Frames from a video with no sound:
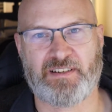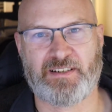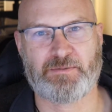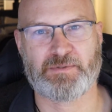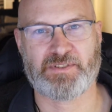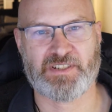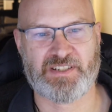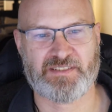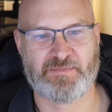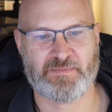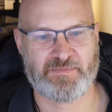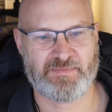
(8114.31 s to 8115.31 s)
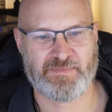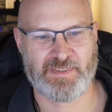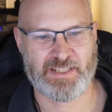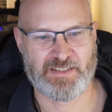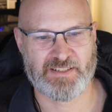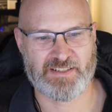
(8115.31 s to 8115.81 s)
I will just
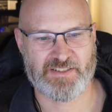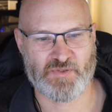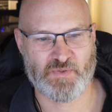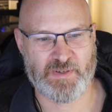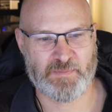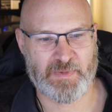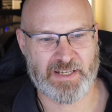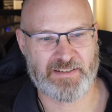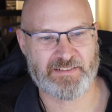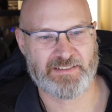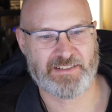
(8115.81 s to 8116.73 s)
hit the stream button.